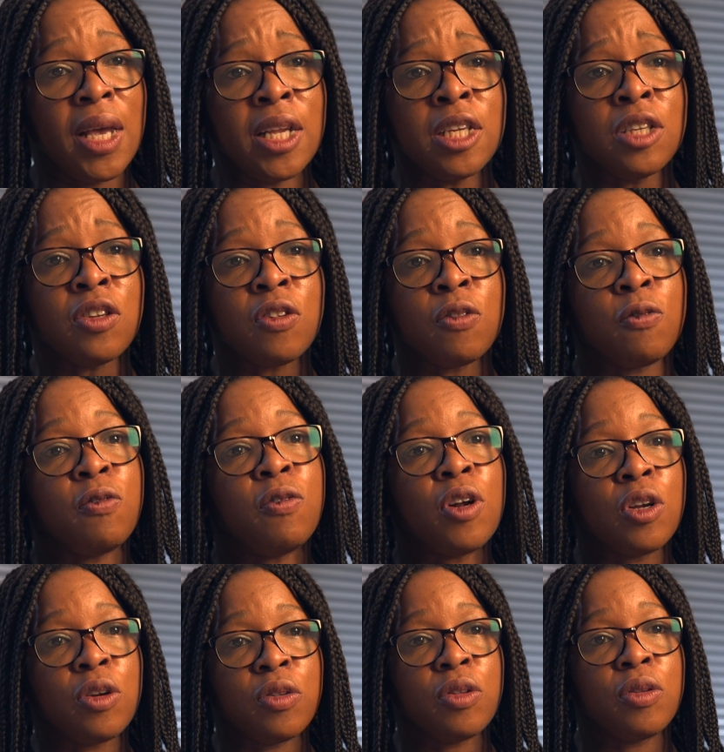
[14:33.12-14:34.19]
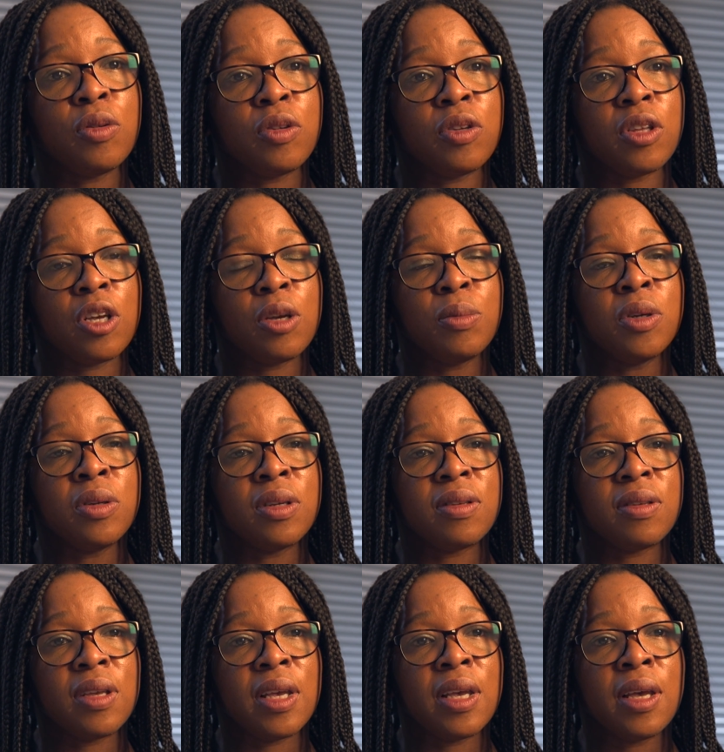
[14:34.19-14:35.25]
and it doesn't follow through to the
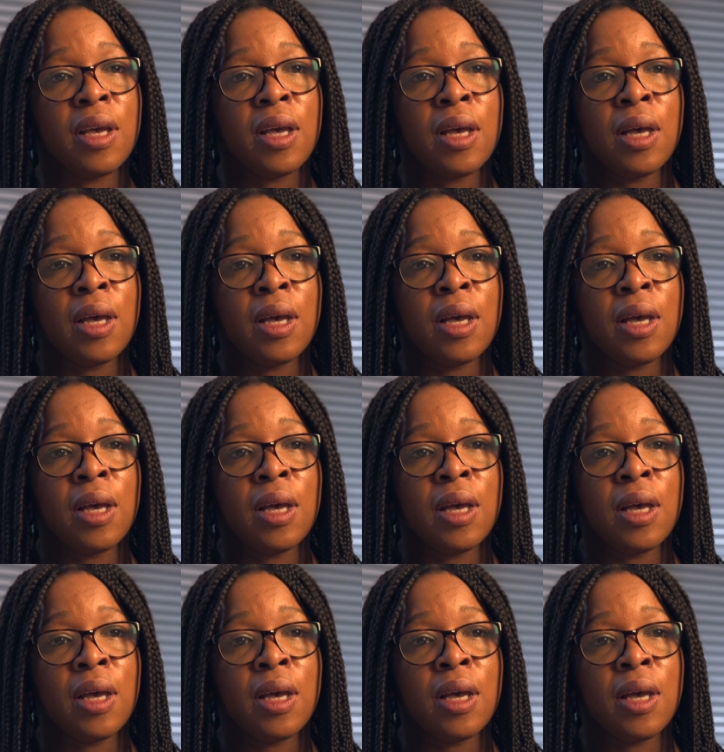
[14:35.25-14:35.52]
community.